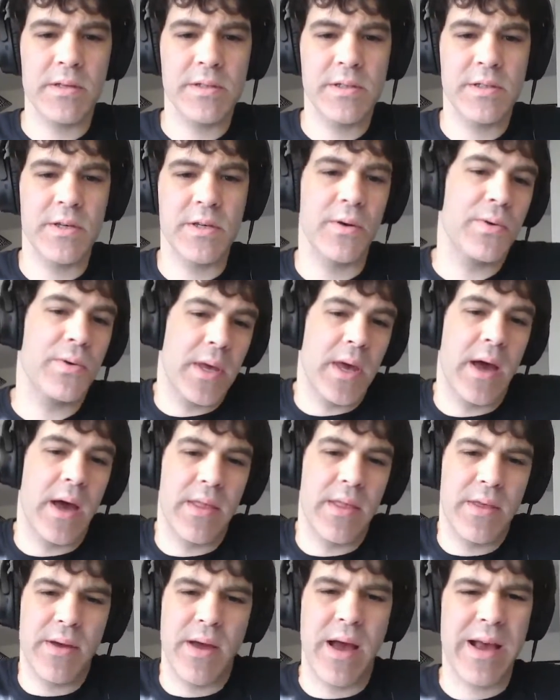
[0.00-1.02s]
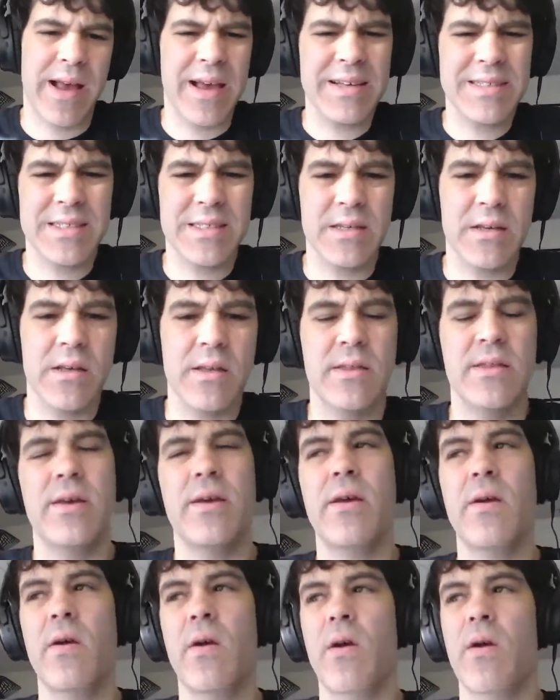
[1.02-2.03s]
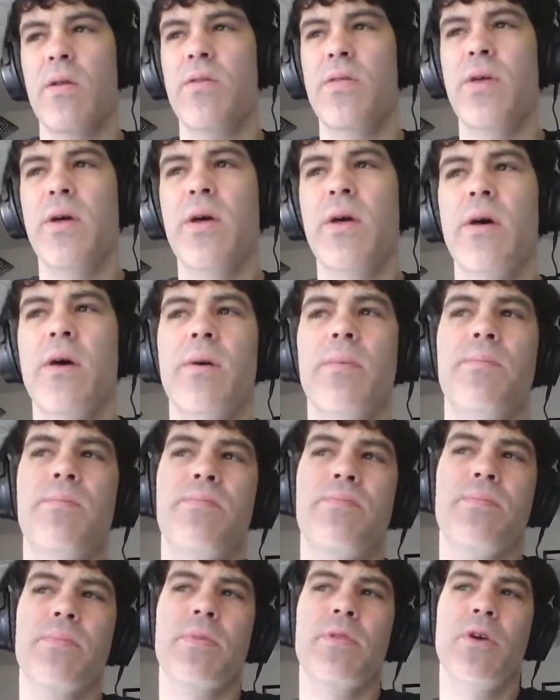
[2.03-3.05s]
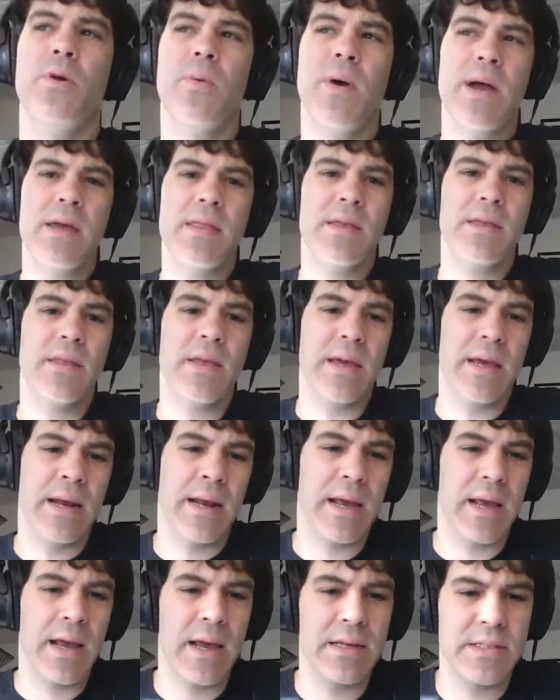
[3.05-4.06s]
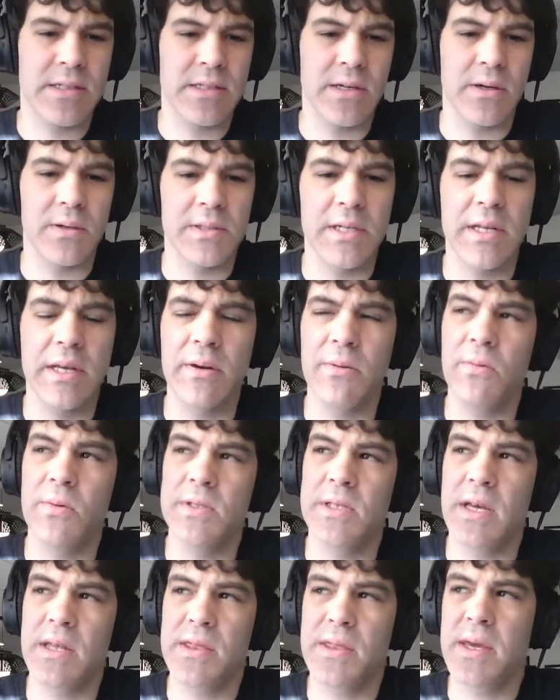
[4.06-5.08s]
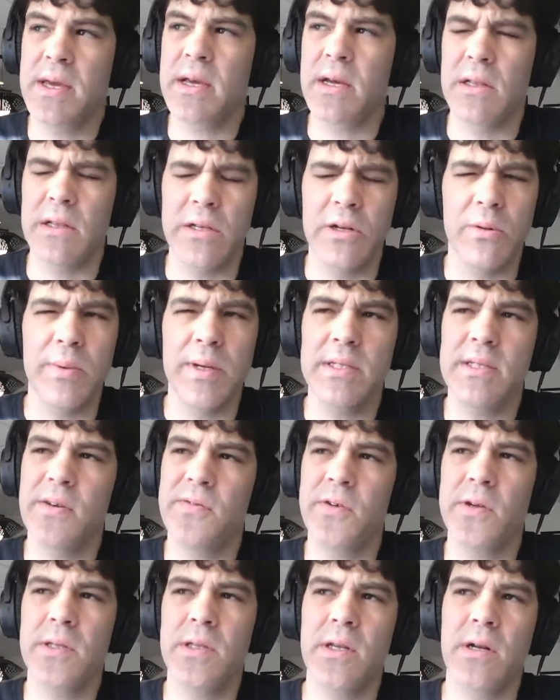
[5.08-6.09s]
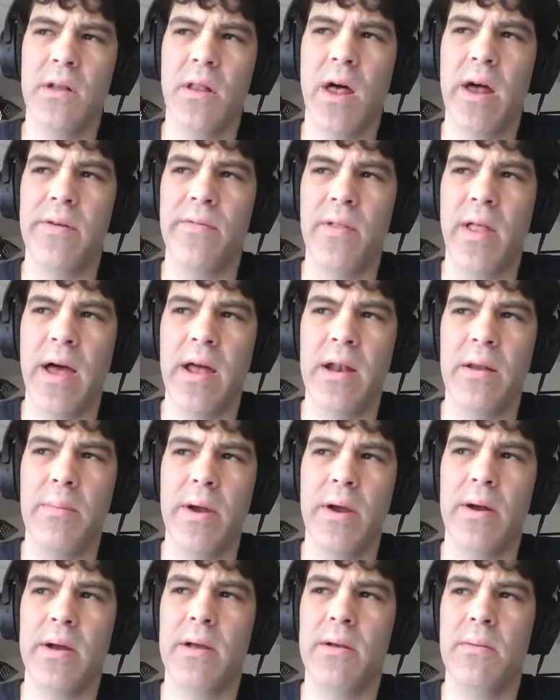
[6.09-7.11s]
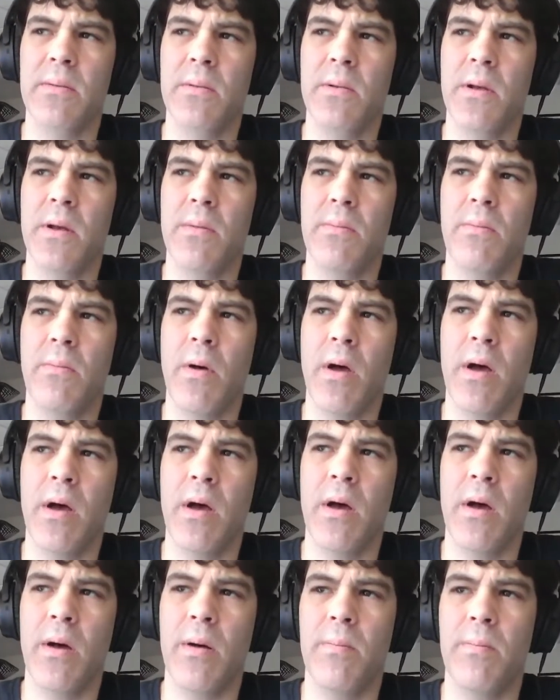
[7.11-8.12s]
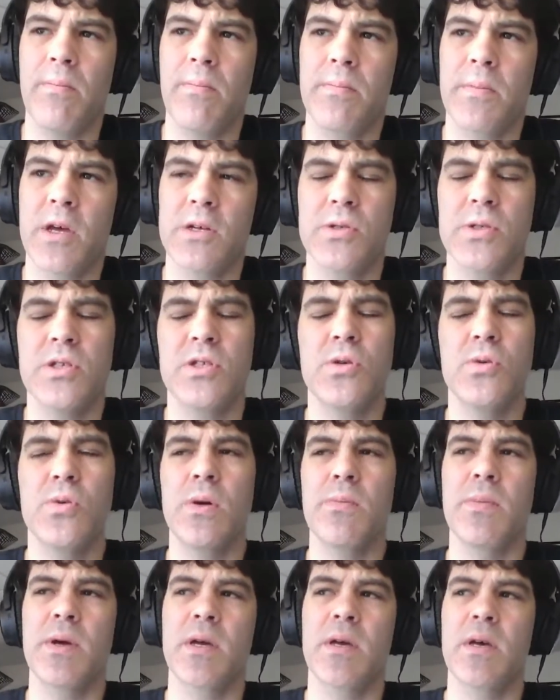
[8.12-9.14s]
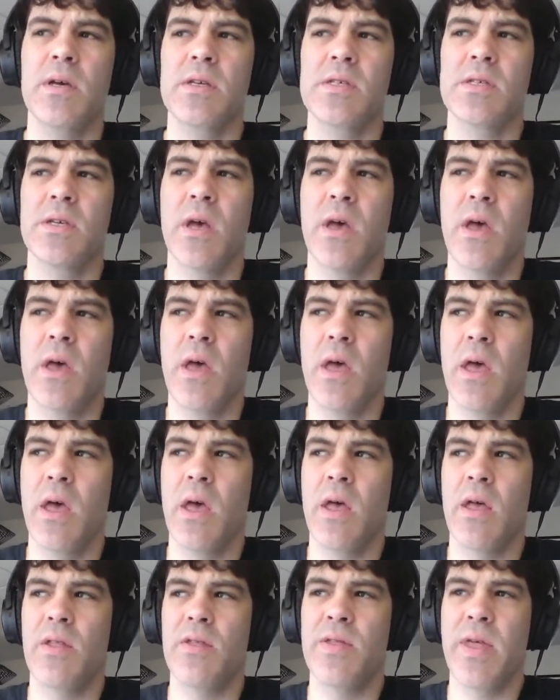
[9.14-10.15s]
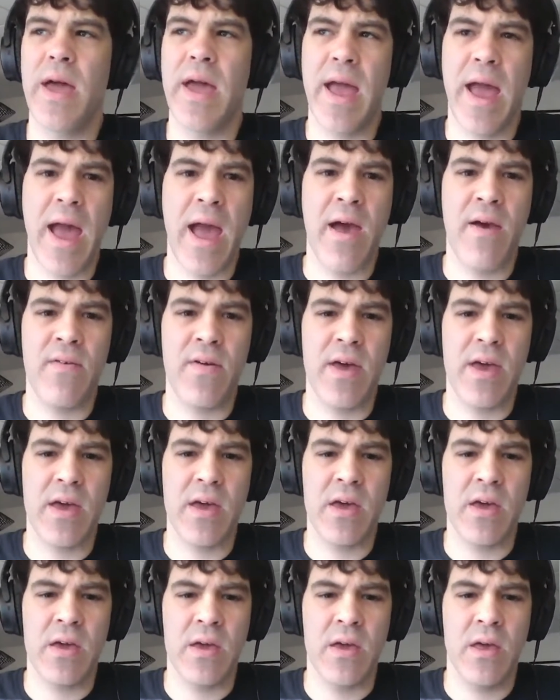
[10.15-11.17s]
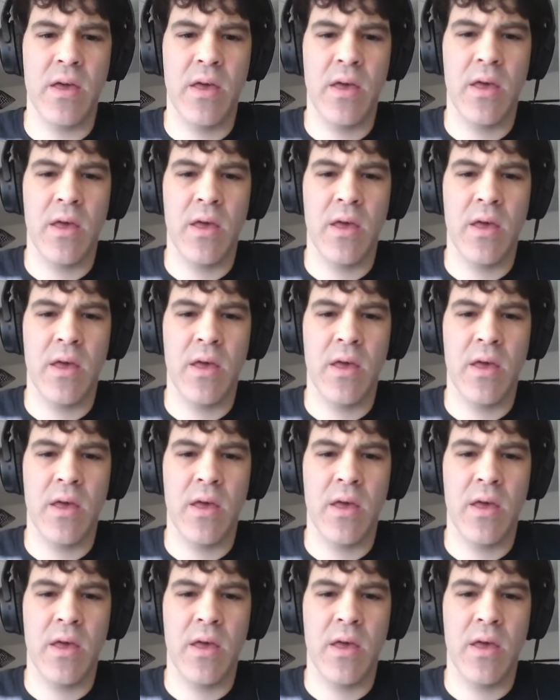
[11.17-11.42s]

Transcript: So yeah, I guess the way that the NASL did it was, I think, a little bit different than a lot of Latin American countries do it, because they have a